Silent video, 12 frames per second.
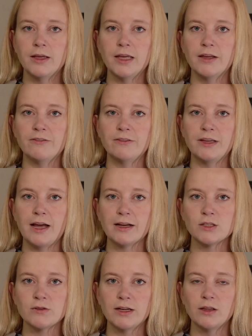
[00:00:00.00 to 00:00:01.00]
If the
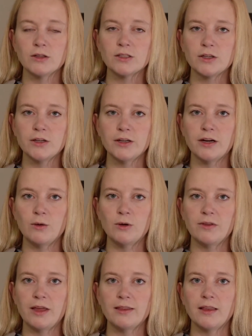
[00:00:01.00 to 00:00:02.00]
X-ray looks good, I
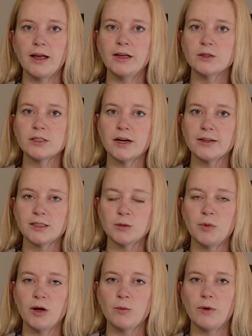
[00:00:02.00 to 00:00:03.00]
will then let you start to
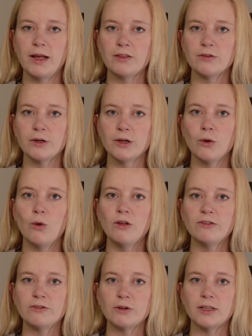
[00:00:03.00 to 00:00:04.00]
put weight through your whole
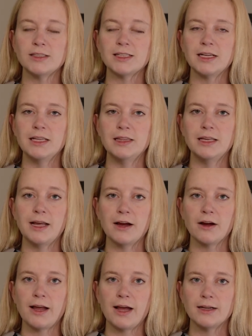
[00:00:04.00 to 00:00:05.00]
foot in the
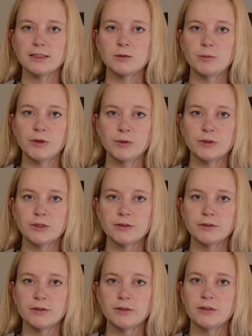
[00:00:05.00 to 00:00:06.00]
air cast boot.
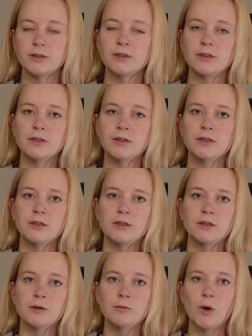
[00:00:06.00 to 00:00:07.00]

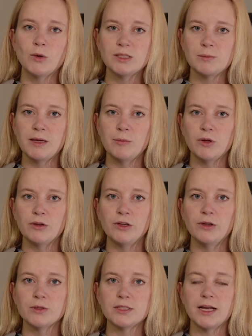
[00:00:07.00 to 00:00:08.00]
Most people
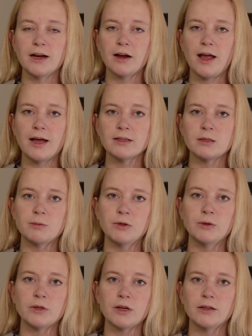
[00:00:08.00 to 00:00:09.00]
use the air cast
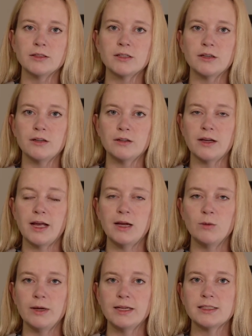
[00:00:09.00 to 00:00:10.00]
boot until
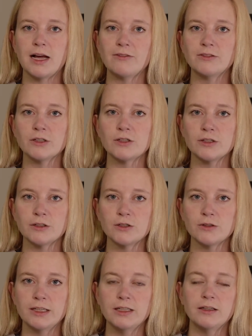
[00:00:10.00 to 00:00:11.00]
8 weeks after
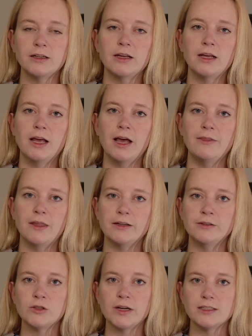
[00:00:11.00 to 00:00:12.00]
surgery and
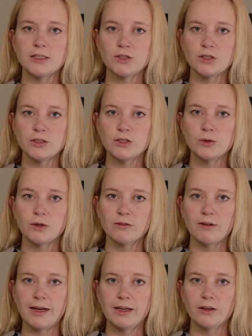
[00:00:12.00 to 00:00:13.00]
then transition to a
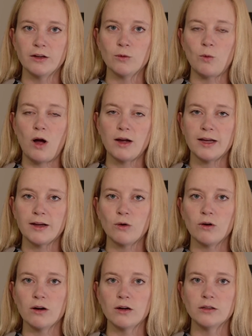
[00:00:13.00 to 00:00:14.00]
regular walking
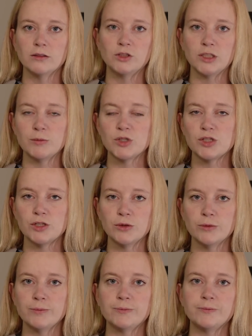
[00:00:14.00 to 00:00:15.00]
or gym shoe.